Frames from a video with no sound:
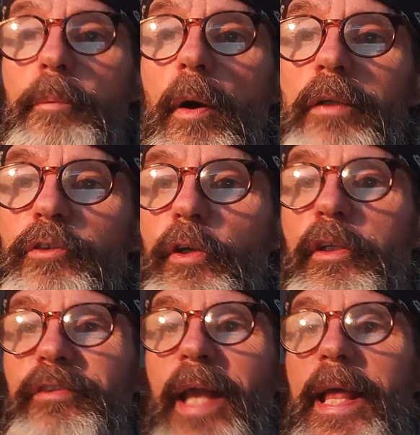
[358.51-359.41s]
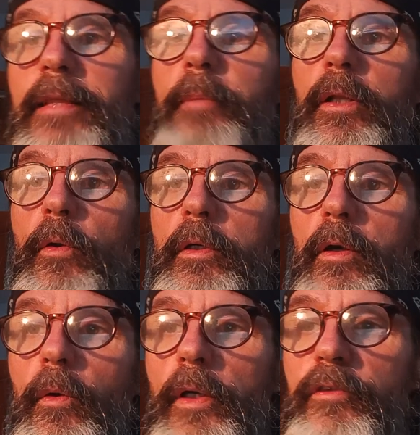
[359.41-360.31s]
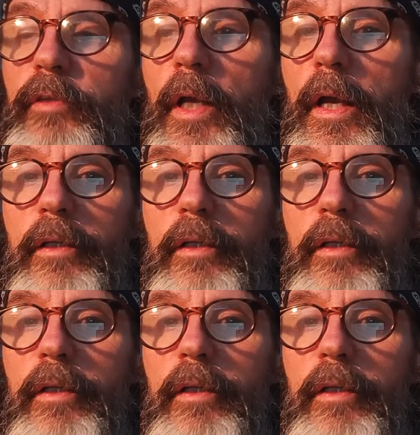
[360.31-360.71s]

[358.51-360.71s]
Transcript: upon church and the manorial courts